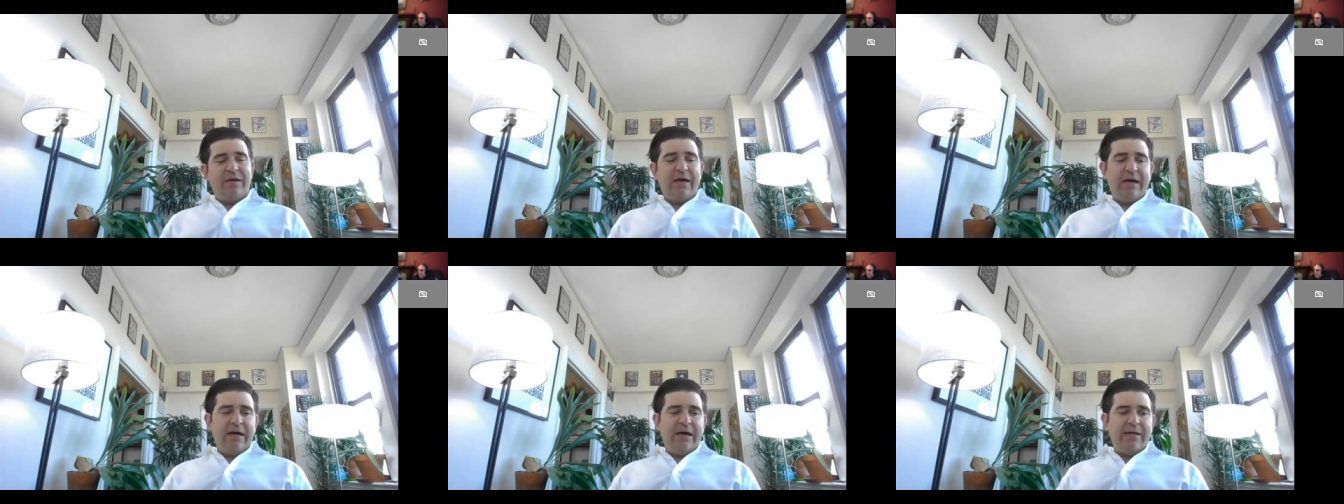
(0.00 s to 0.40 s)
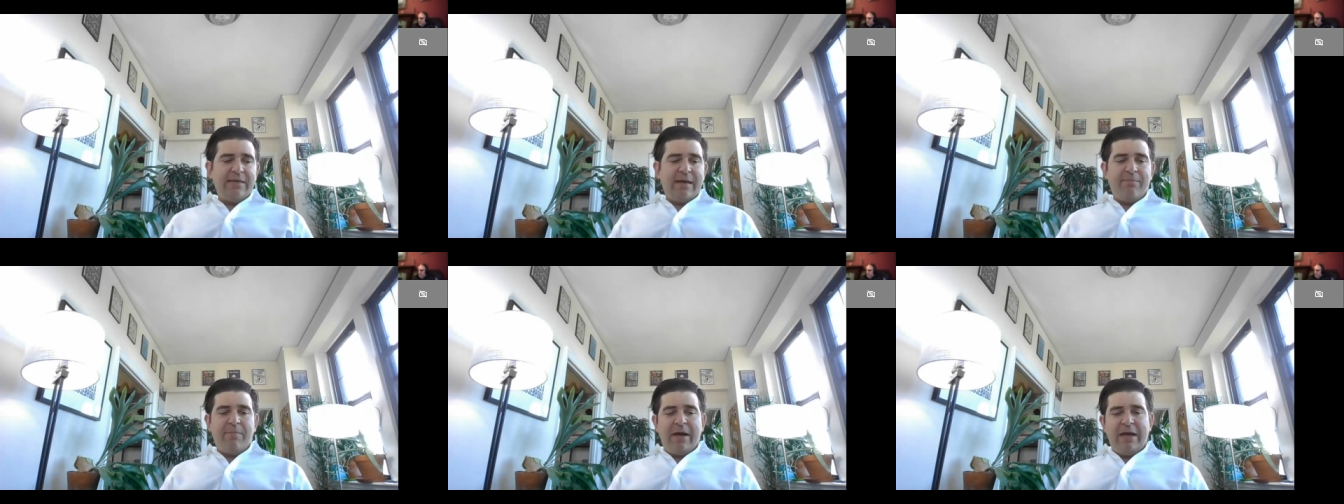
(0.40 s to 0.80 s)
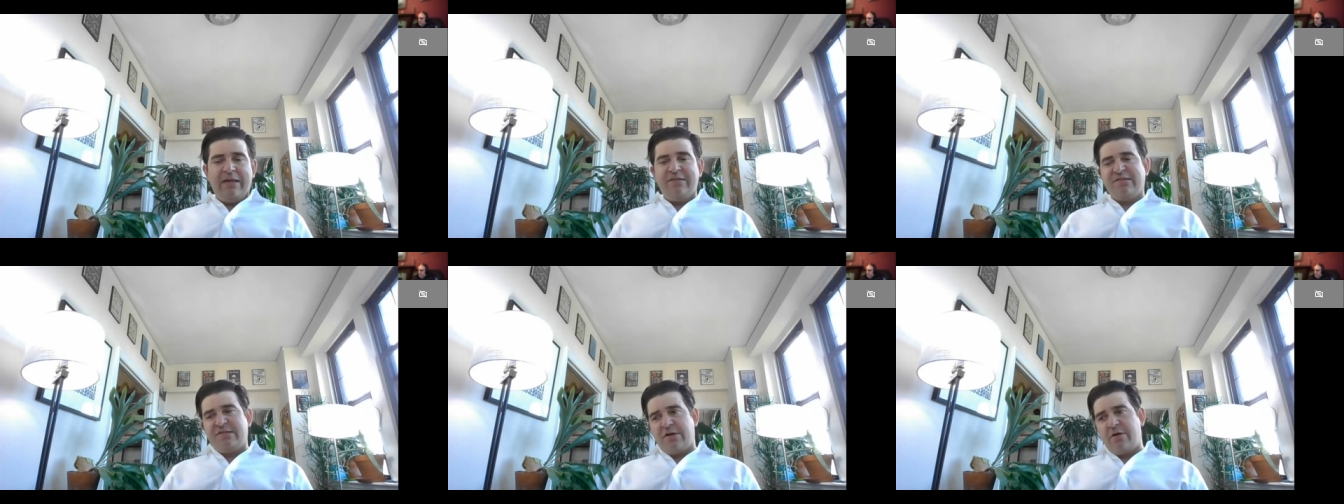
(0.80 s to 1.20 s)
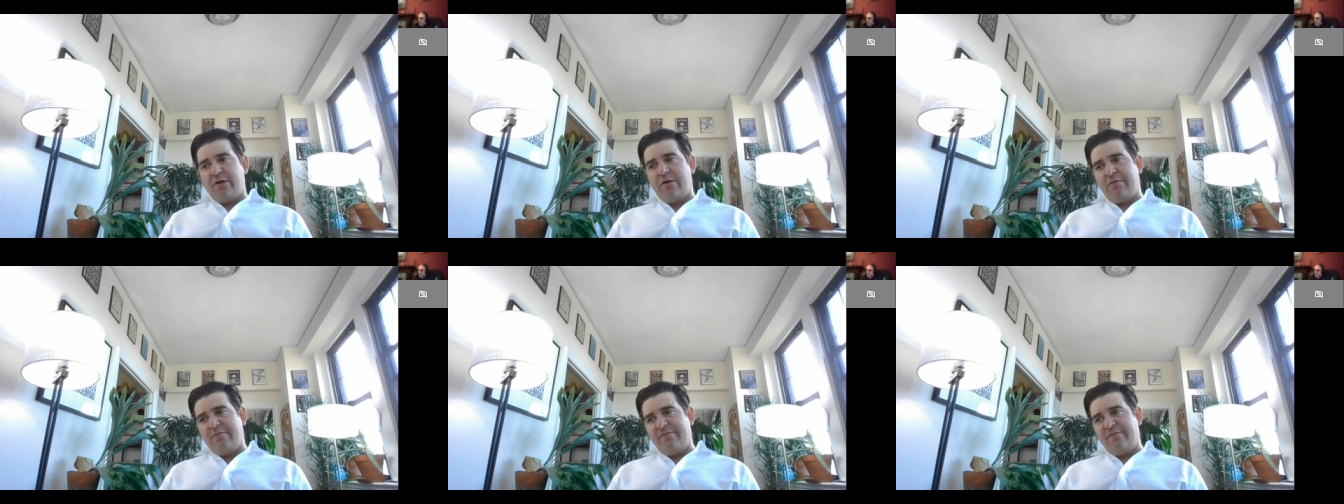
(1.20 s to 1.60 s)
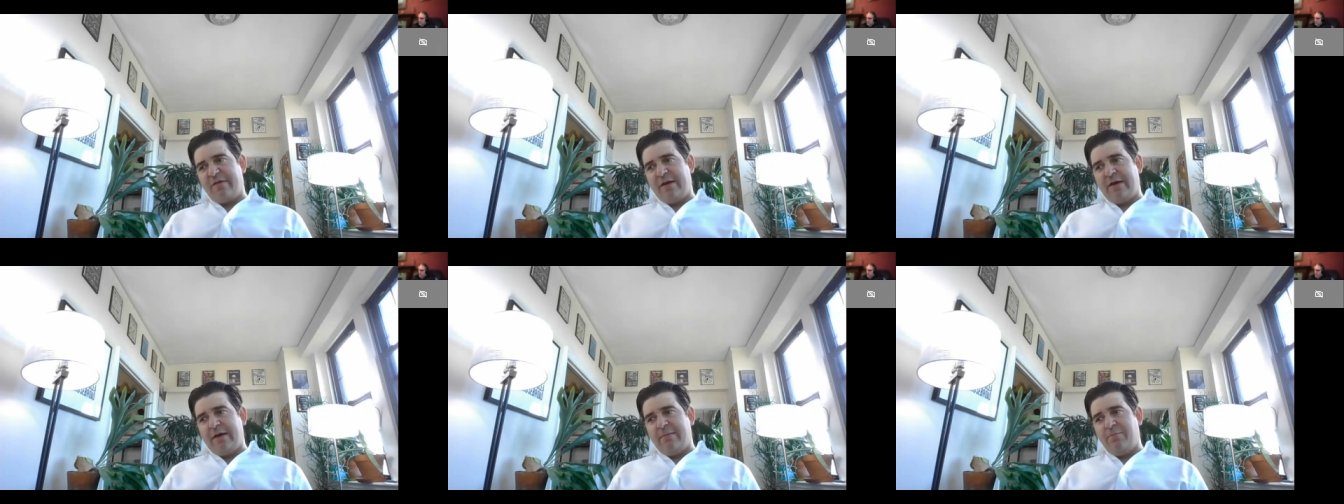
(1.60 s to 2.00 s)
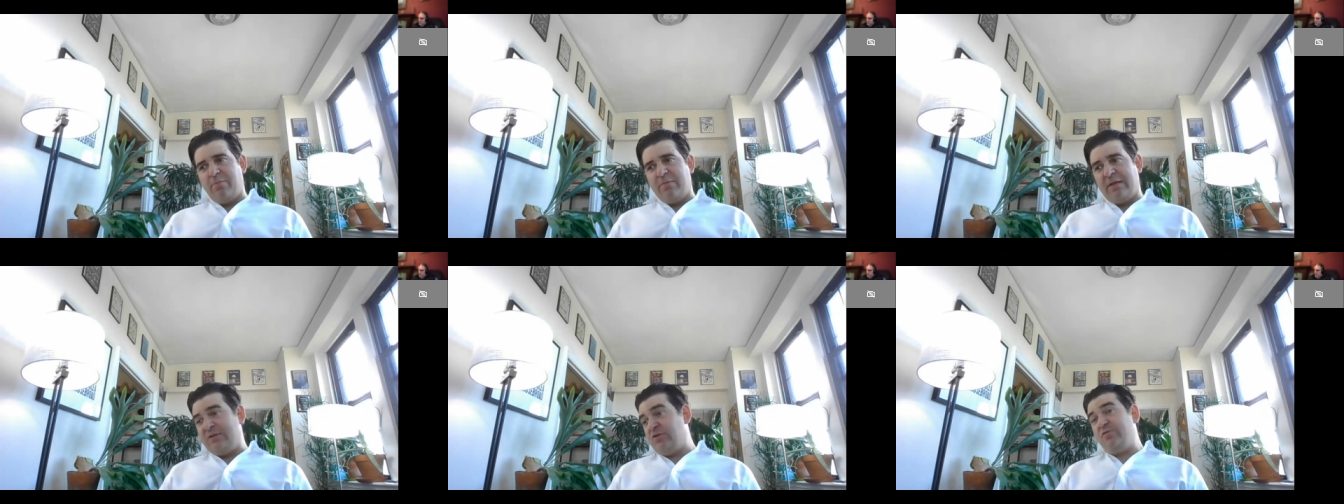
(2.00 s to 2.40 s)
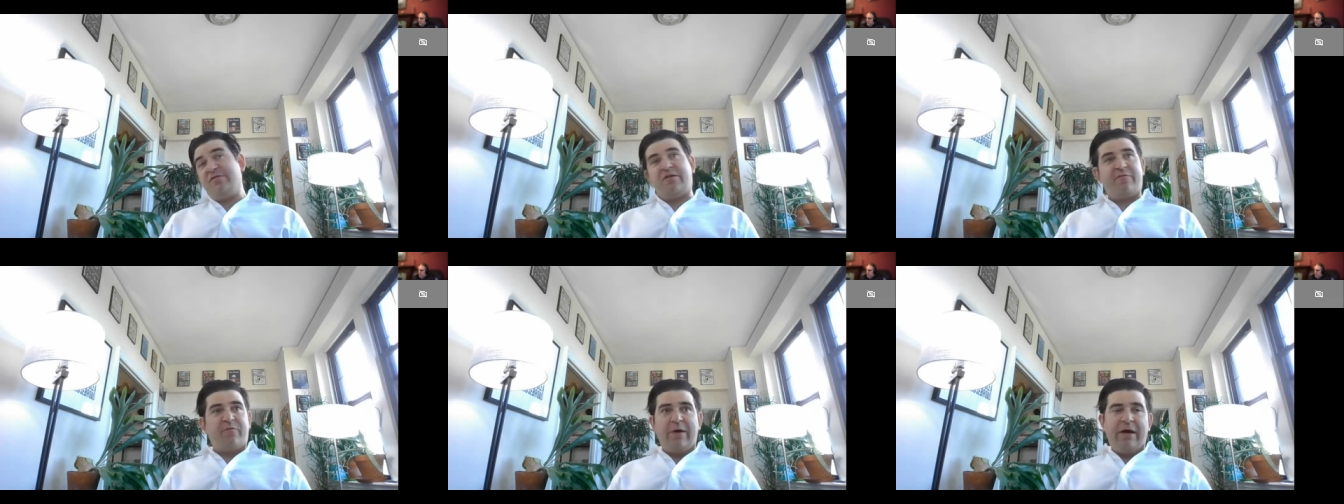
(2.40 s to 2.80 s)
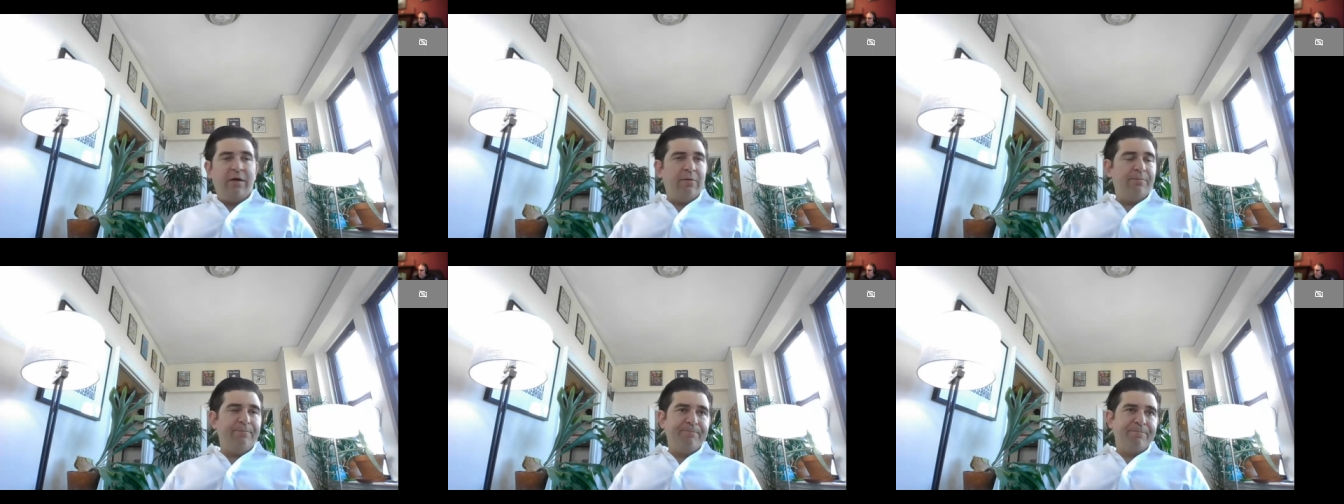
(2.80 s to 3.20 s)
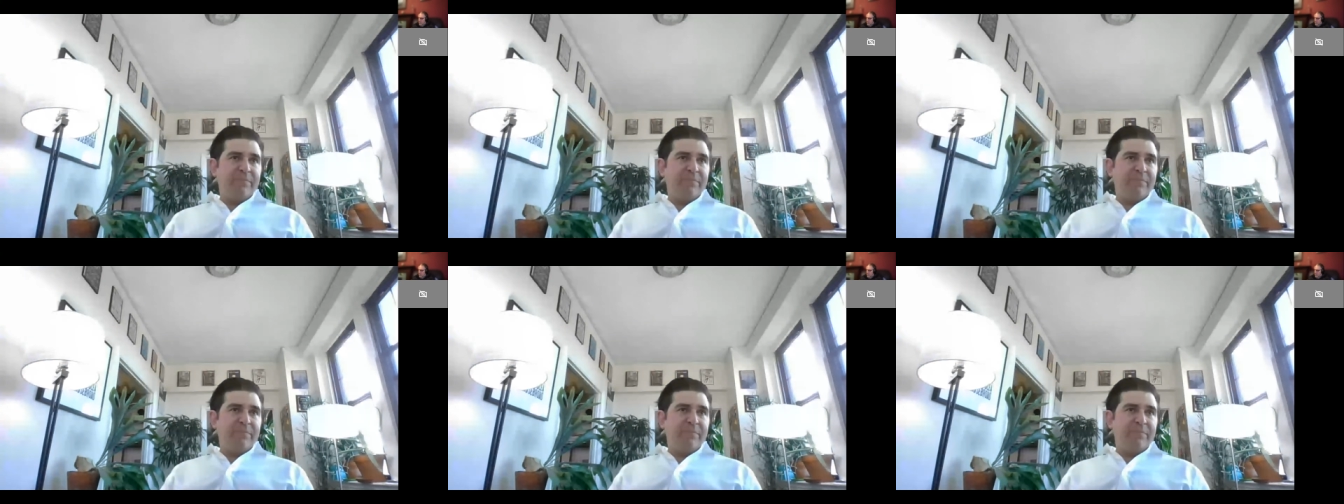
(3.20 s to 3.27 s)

uh, that might serve um, that do serve well